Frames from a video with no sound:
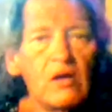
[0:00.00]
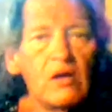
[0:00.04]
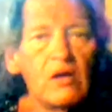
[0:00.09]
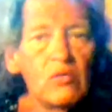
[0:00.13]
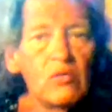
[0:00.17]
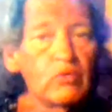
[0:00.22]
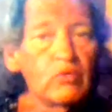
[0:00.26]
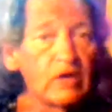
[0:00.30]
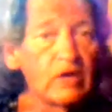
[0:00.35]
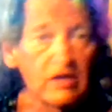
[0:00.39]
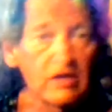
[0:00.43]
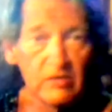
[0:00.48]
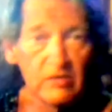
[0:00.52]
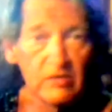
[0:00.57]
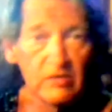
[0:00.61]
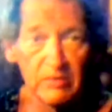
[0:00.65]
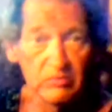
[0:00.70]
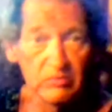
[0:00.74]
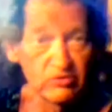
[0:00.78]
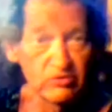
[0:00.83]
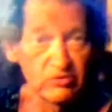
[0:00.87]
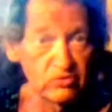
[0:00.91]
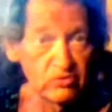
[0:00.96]
we're not going to be
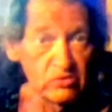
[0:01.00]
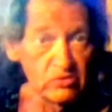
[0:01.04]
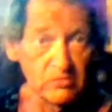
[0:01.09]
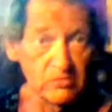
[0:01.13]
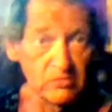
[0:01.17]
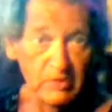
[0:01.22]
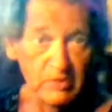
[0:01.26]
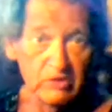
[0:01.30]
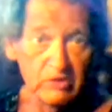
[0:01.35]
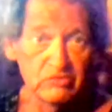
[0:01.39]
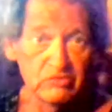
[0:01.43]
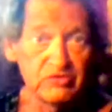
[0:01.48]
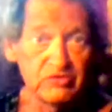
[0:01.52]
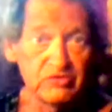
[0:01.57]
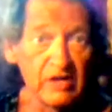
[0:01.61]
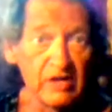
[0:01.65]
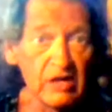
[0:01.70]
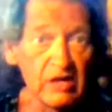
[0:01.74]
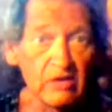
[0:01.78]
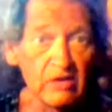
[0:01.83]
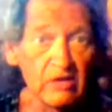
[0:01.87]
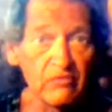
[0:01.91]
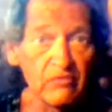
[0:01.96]
able to do it by
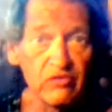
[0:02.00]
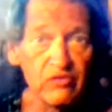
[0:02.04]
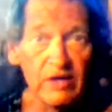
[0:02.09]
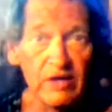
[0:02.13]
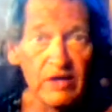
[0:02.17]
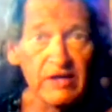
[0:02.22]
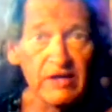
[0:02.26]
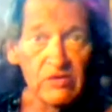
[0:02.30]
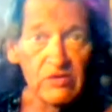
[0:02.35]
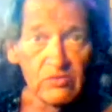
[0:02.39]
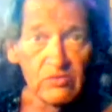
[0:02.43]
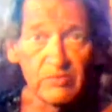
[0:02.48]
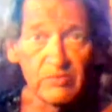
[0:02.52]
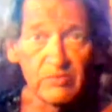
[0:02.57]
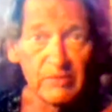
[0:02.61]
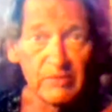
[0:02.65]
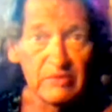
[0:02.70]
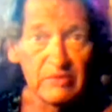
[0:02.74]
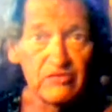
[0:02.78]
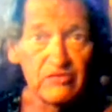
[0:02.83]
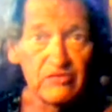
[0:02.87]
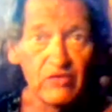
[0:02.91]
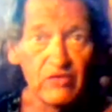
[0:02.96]
ourselves. I can't do it by
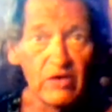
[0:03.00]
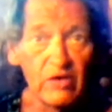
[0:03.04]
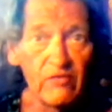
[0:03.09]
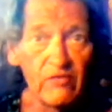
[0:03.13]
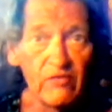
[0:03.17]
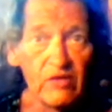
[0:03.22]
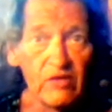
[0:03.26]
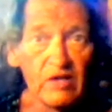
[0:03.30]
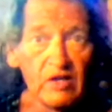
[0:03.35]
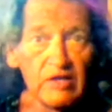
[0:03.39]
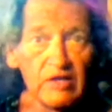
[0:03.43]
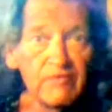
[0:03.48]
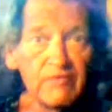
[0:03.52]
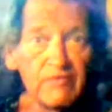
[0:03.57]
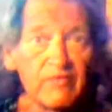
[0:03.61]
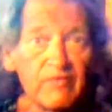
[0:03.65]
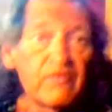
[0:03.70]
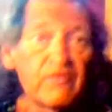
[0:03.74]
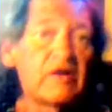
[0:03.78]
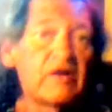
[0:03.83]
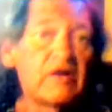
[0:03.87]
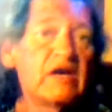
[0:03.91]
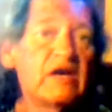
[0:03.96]
myself. Even
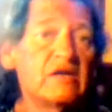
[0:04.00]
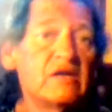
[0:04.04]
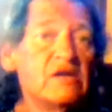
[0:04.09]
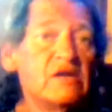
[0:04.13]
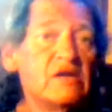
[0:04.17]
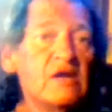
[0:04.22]
if I had